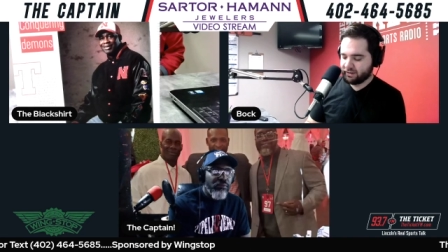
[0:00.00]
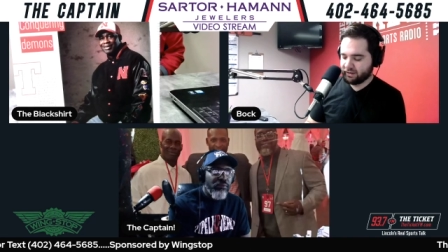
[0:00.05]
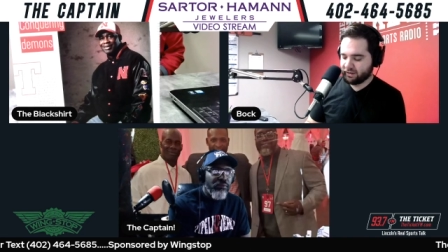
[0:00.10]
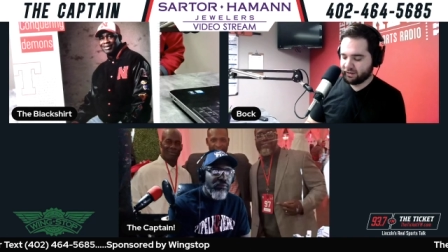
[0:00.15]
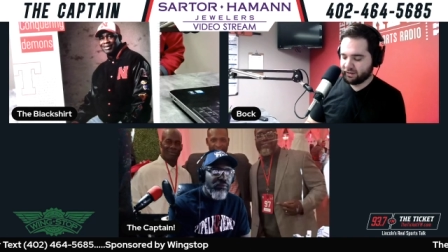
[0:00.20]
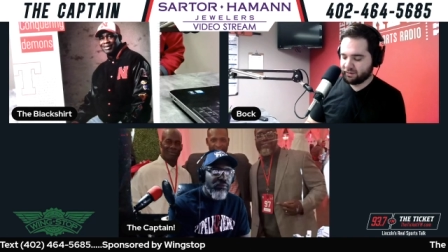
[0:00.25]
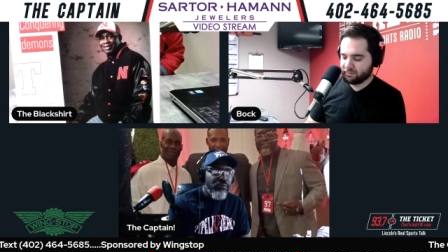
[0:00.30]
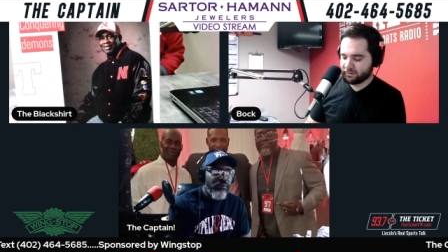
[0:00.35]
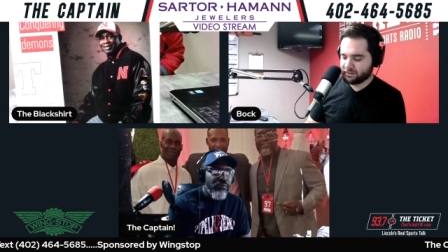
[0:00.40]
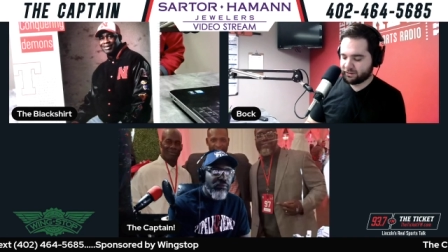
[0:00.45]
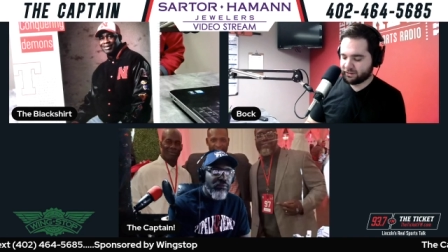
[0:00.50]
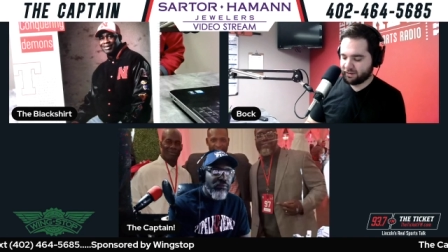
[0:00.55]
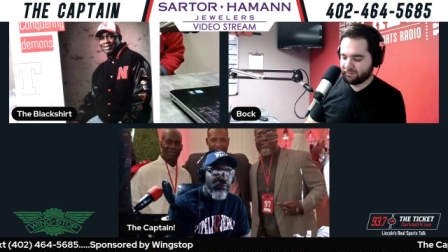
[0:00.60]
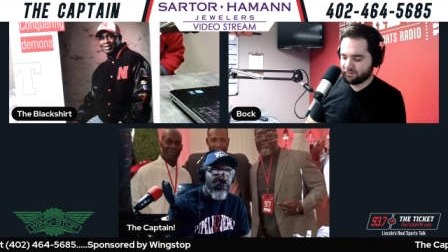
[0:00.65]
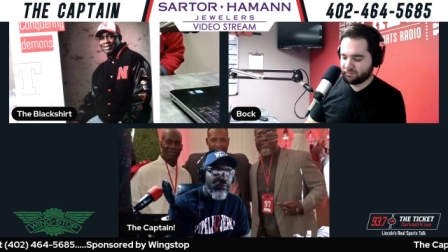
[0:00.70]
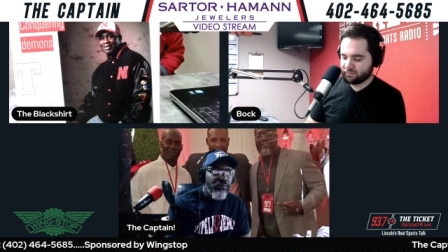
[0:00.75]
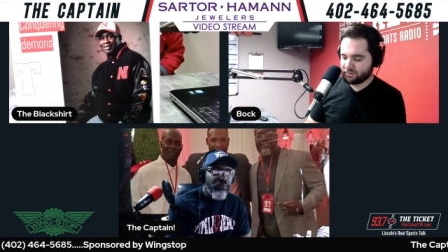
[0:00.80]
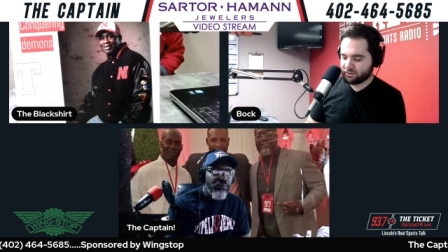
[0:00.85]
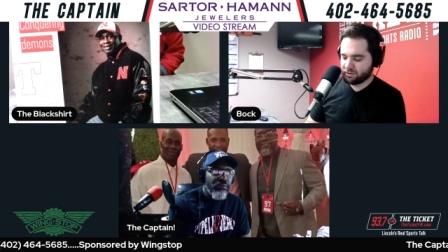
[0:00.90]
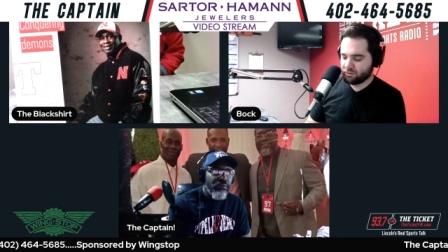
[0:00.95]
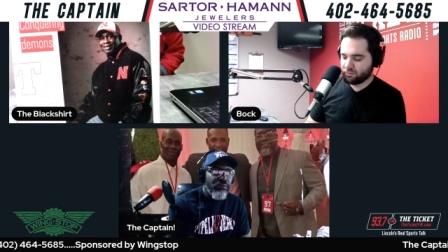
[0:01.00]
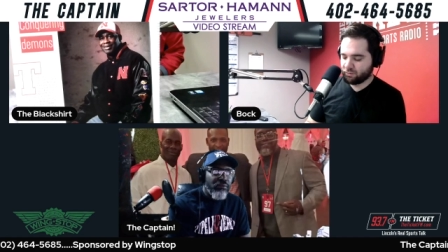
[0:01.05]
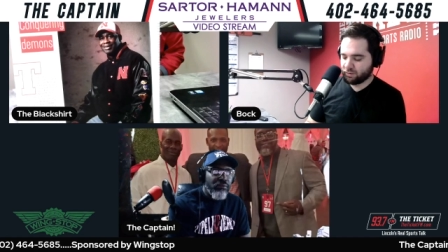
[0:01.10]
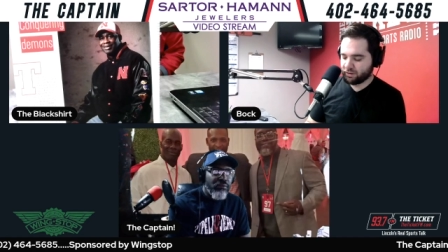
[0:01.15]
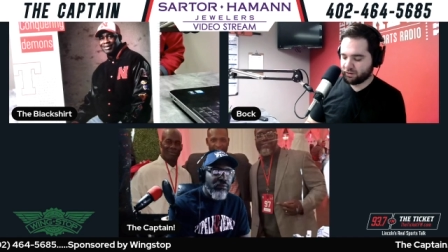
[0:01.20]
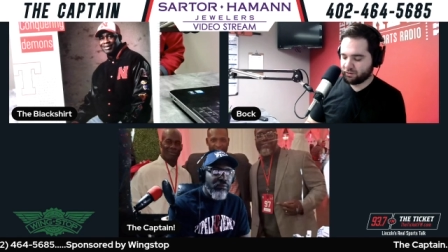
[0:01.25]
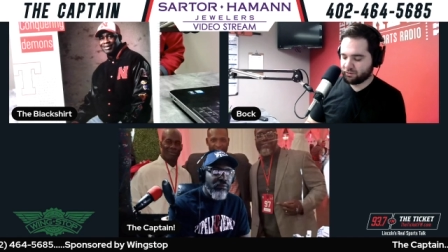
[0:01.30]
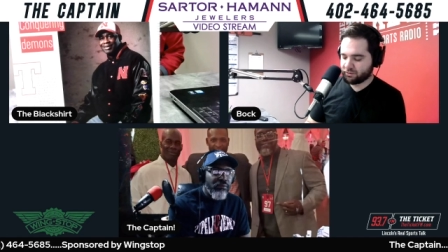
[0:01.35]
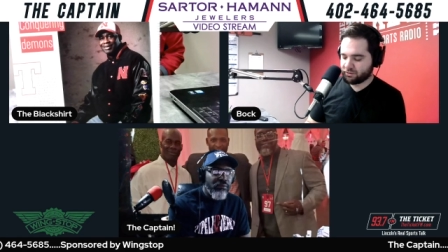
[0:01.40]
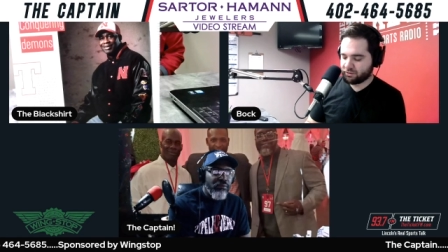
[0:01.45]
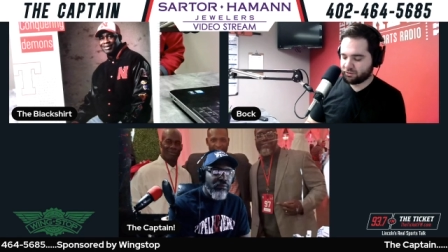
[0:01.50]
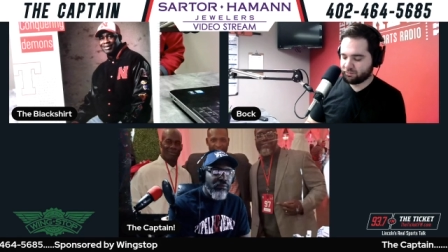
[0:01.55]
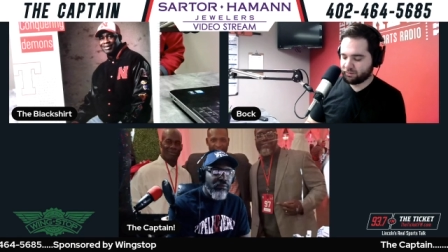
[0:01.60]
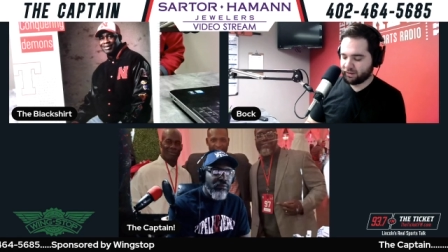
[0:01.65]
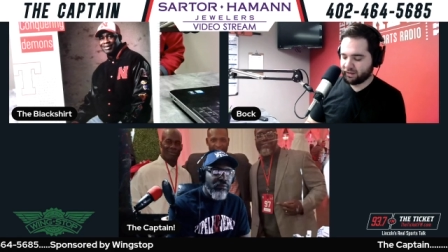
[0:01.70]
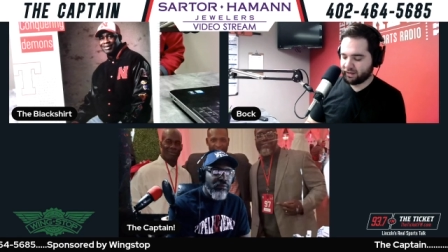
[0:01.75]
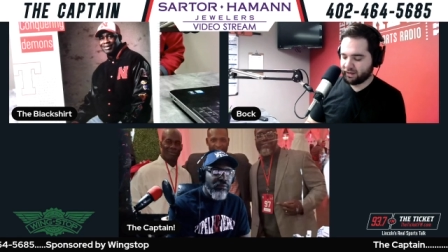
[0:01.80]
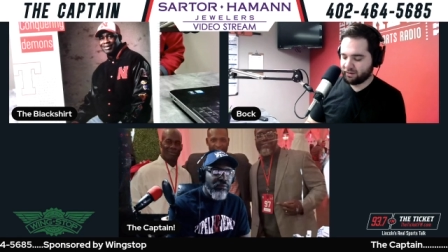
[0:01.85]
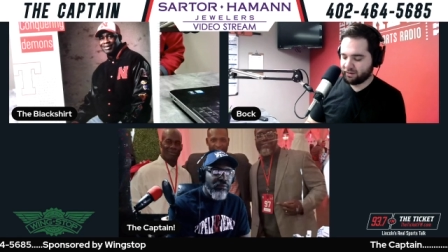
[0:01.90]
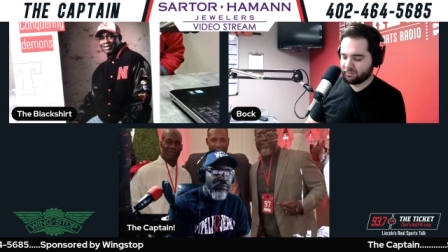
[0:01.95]
number 7 was 01-02
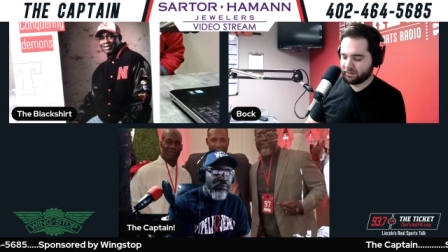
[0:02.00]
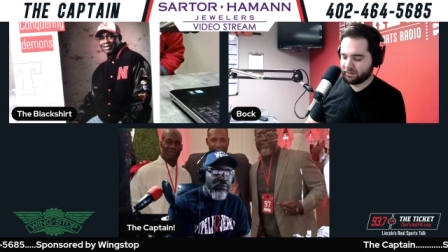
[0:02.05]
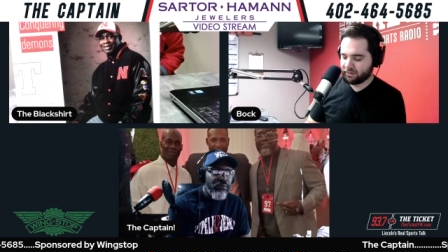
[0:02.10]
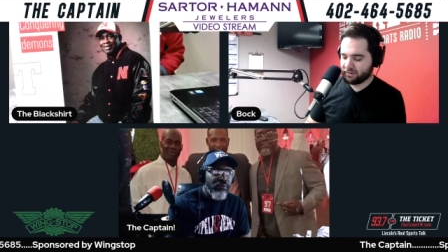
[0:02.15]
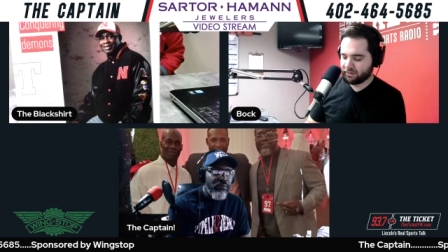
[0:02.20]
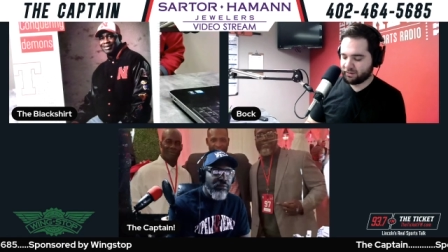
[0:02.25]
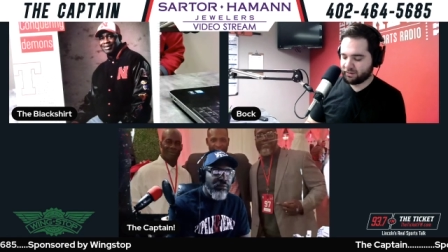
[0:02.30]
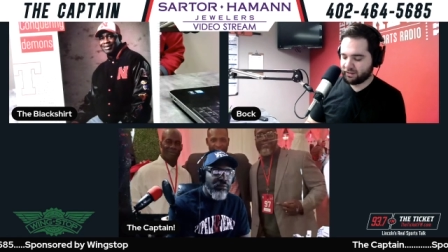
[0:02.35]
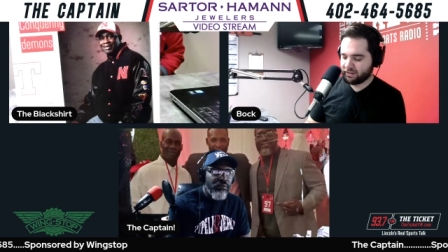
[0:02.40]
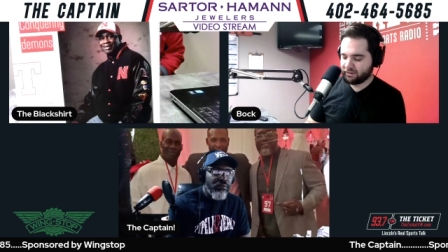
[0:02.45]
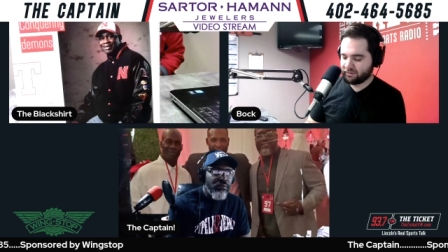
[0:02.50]
Miami,